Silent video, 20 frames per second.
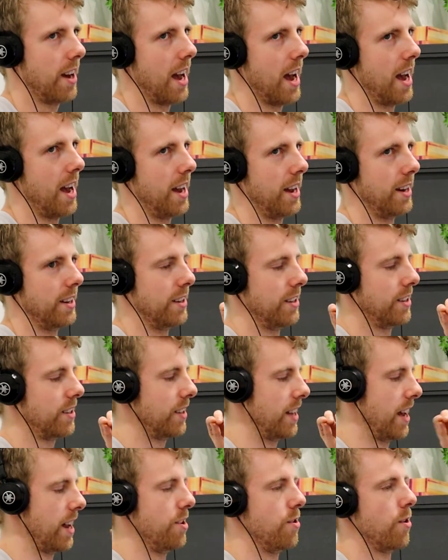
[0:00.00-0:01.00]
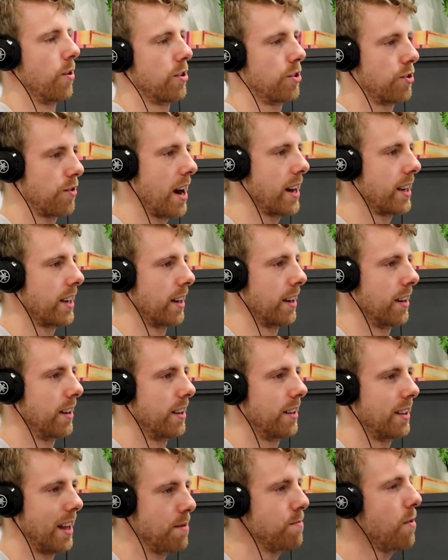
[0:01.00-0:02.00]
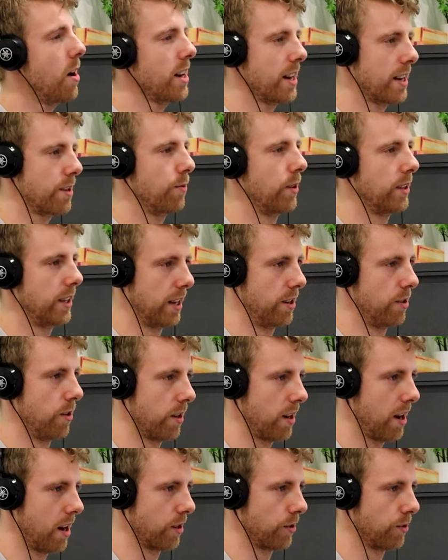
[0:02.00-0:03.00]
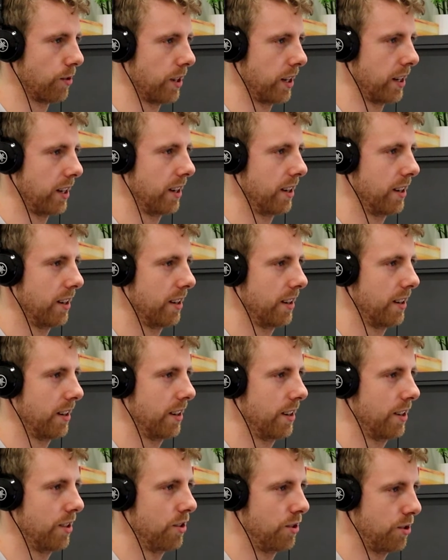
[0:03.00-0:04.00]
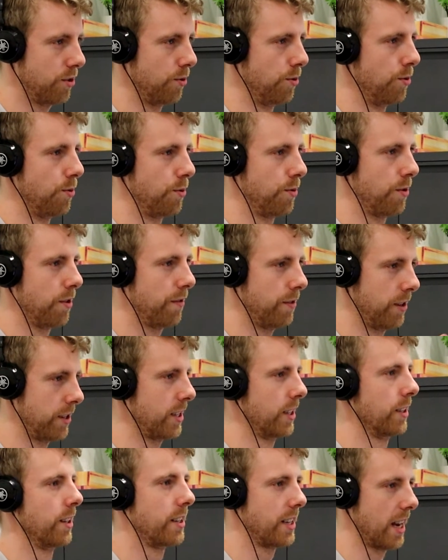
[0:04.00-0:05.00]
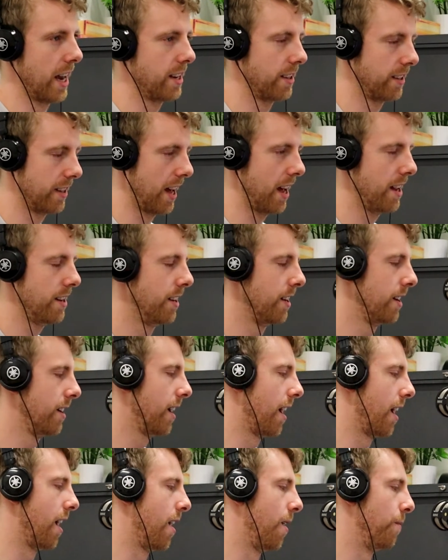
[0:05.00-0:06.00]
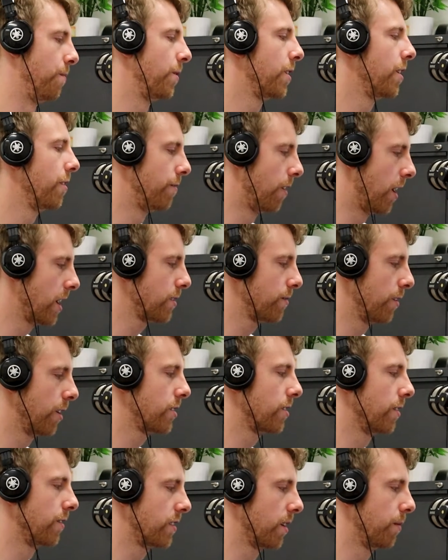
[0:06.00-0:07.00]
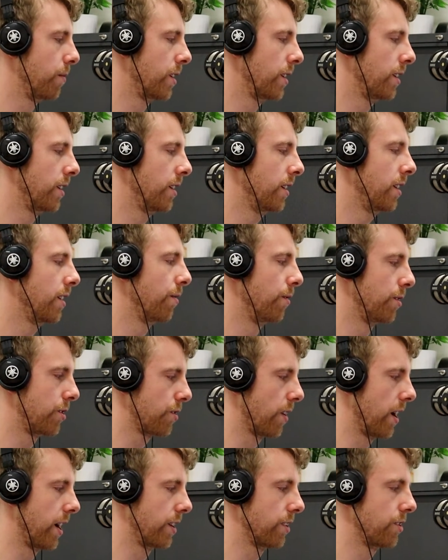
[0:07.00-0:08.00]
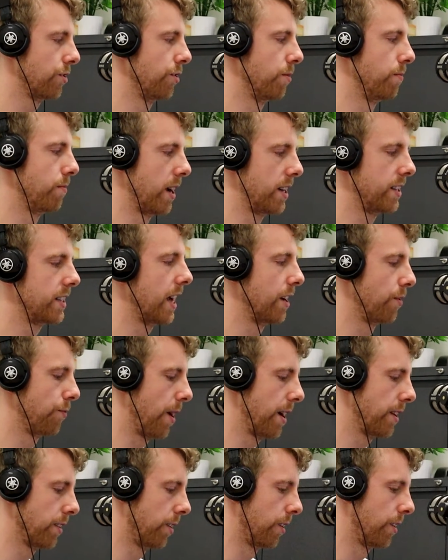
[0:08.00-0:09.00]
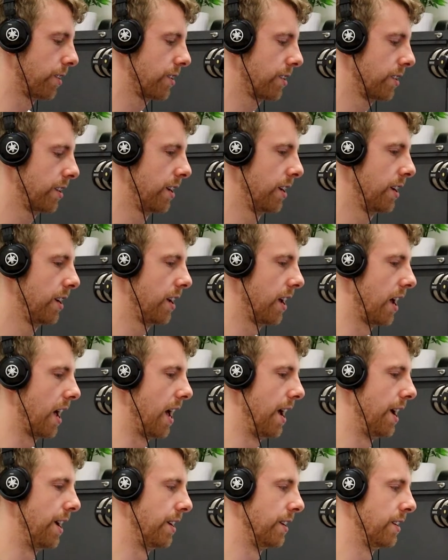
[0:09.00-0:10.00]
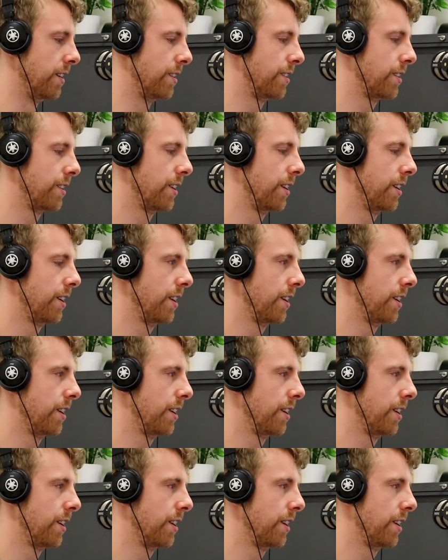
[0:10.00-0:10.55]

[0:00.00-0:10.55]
and they're not tracking? They might eat when they're not hungry to facilitate that. Vice versa, if somebody was trying to maintain weight loss and